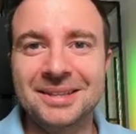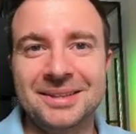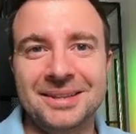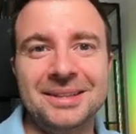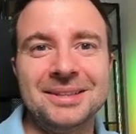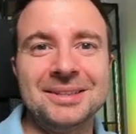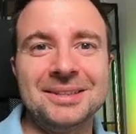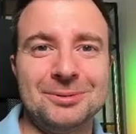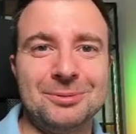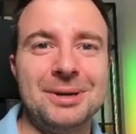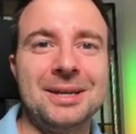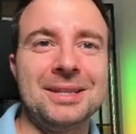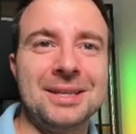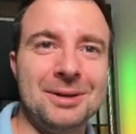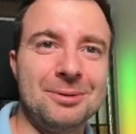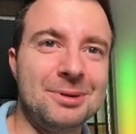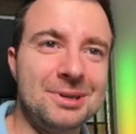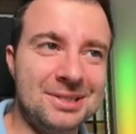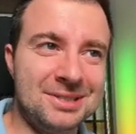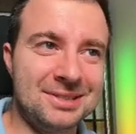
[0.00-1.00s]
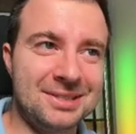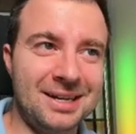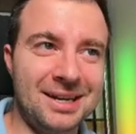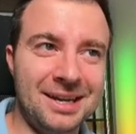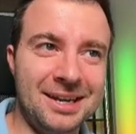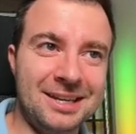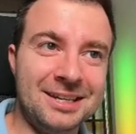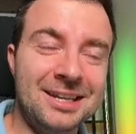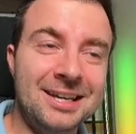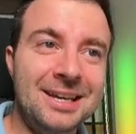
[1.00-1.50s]
in the way they were
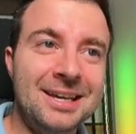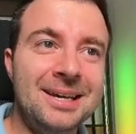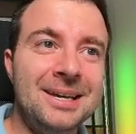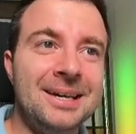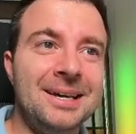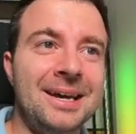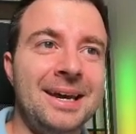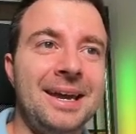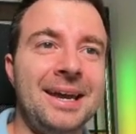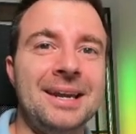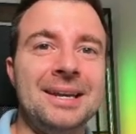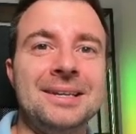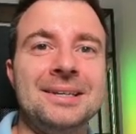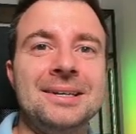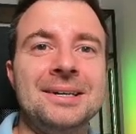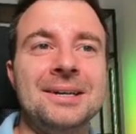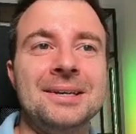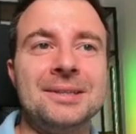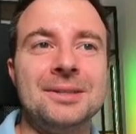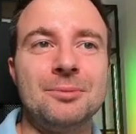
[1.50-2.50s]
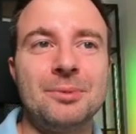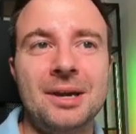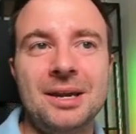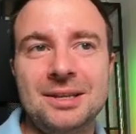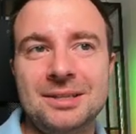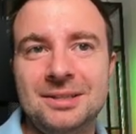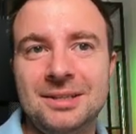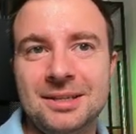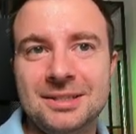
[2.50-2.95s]
designed. And uh, the way the